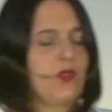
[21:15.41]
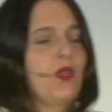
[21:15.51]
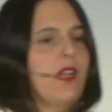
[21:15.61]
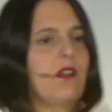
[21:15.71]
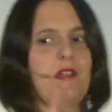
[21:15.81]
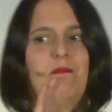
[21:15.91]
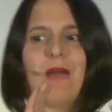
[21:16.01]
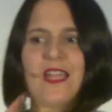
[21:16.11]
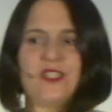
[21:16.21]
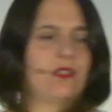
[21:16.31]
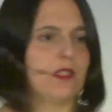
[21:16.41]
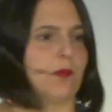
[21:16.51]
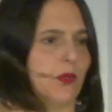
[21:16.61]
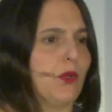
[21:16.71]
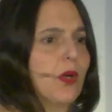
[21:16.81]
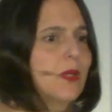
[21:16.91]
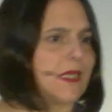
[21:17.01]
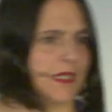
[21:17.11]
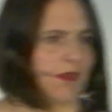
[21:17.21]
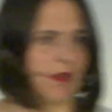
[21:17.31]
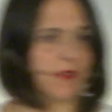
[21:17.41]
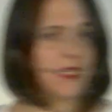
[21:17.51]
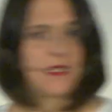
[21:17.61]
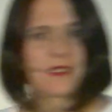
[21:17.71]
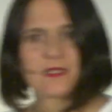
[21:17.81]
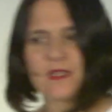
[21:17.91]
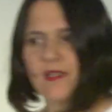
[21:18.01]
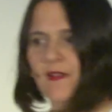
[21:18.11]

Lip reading: So you cannot imagine all the bureaucracy around this.